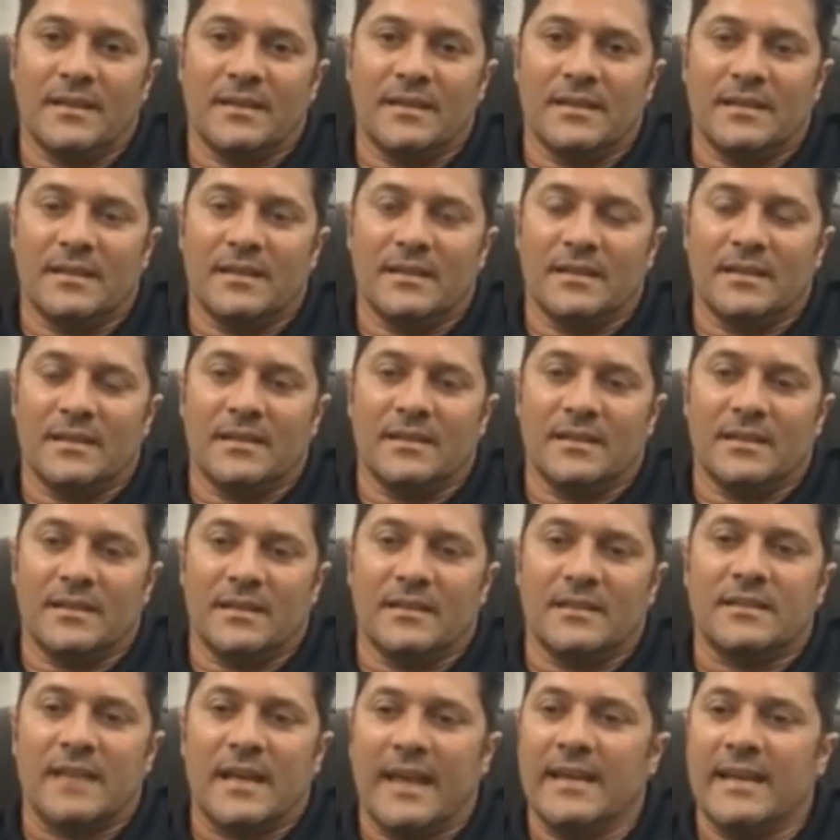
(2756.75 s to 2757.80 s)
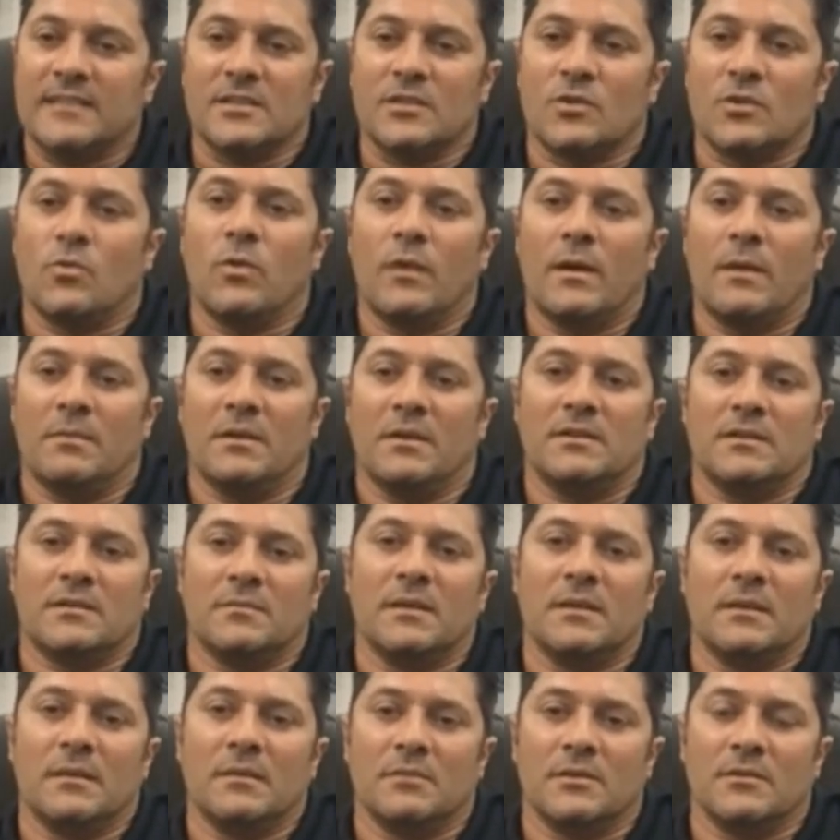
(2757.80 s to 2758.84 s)
it takes equipment to
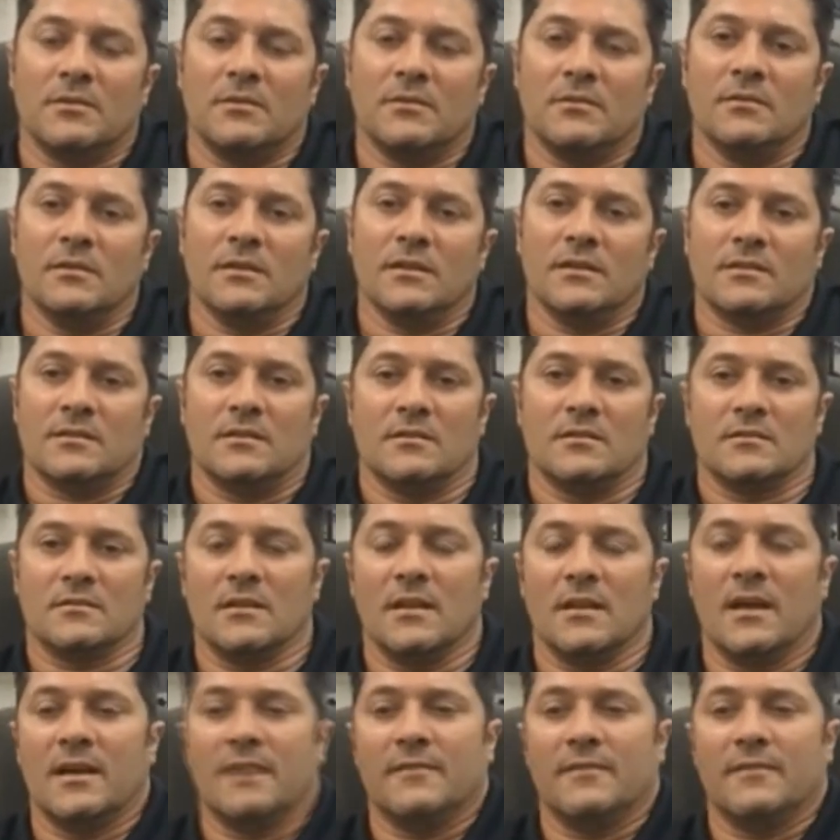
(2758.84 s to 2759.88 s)
be able to do this, and there's a lot of